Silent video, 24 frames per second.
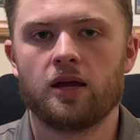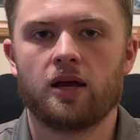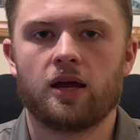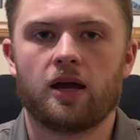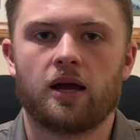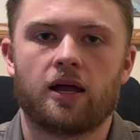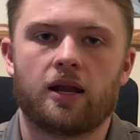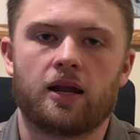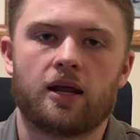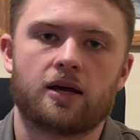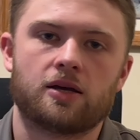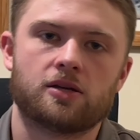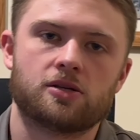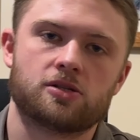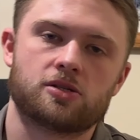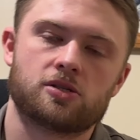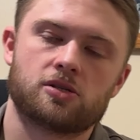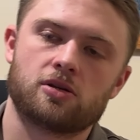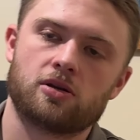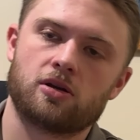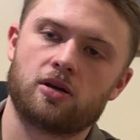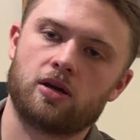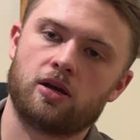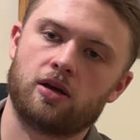and as
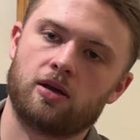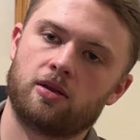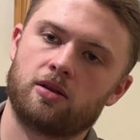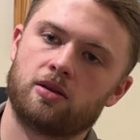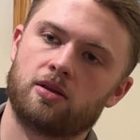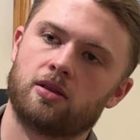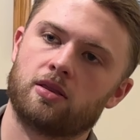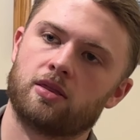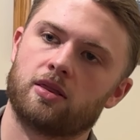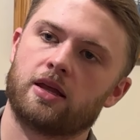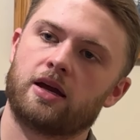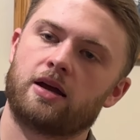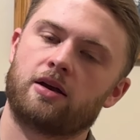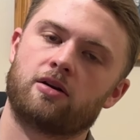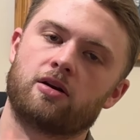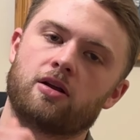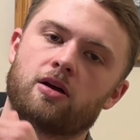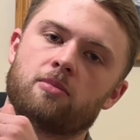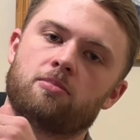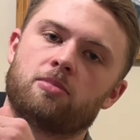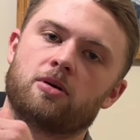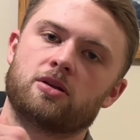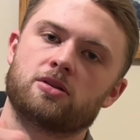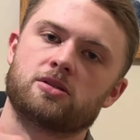it layered
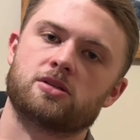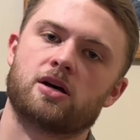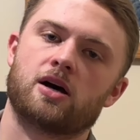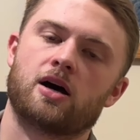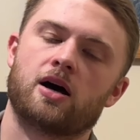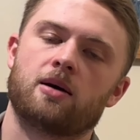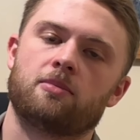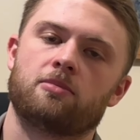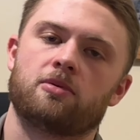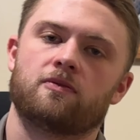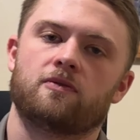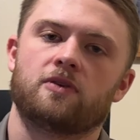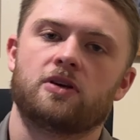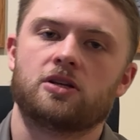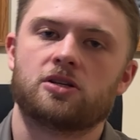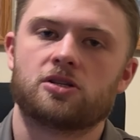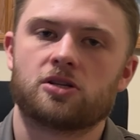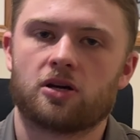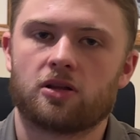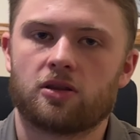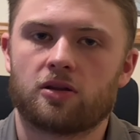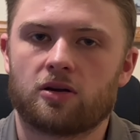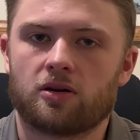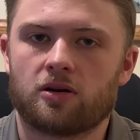up on top of each
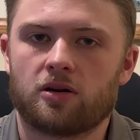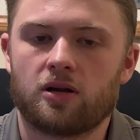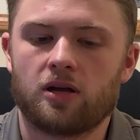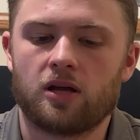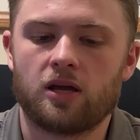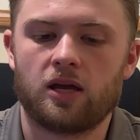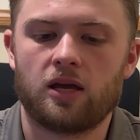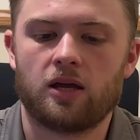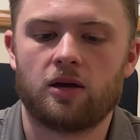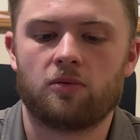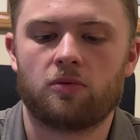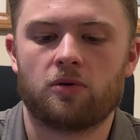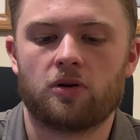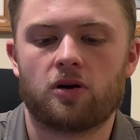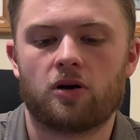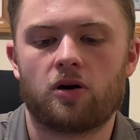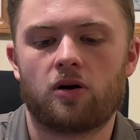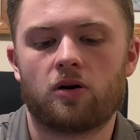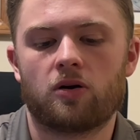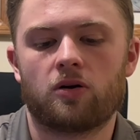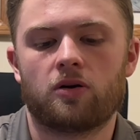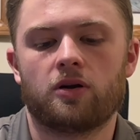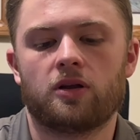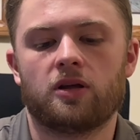other, it would
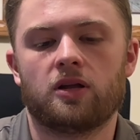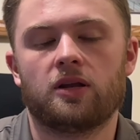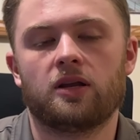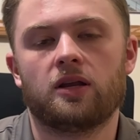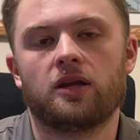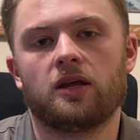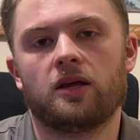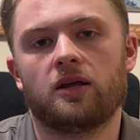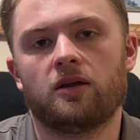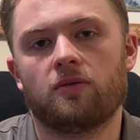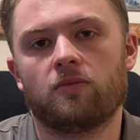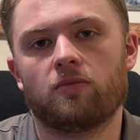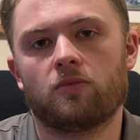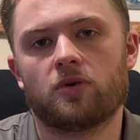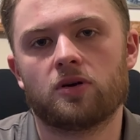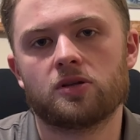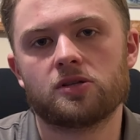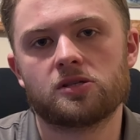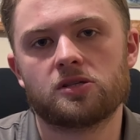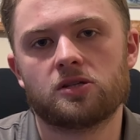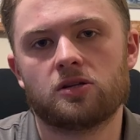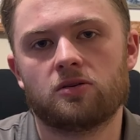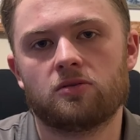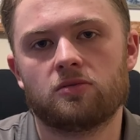harden in
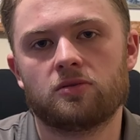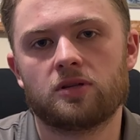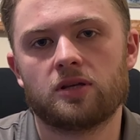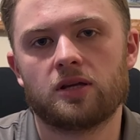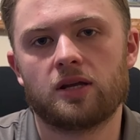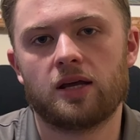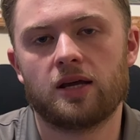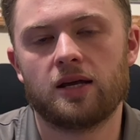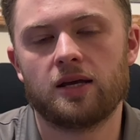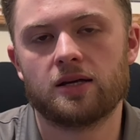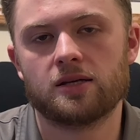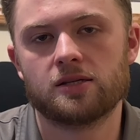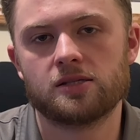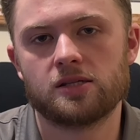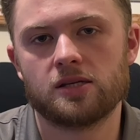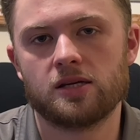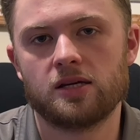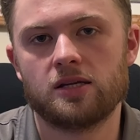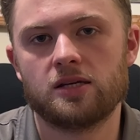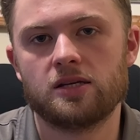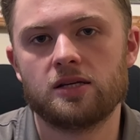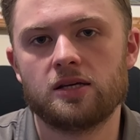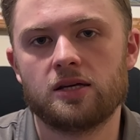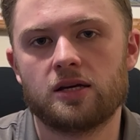what's known today as
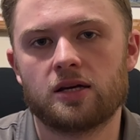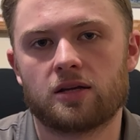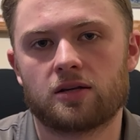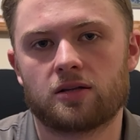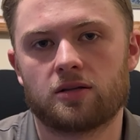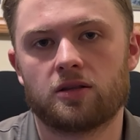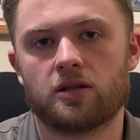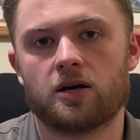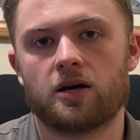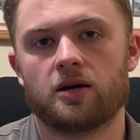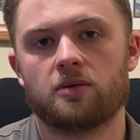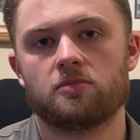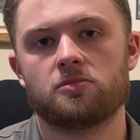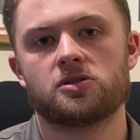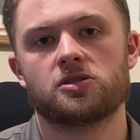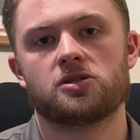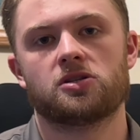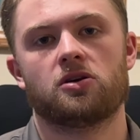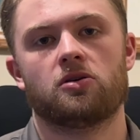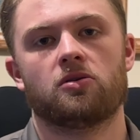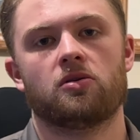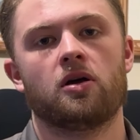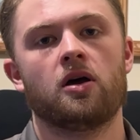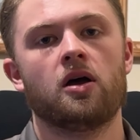Indiana
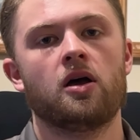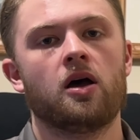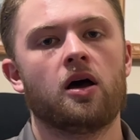limestone,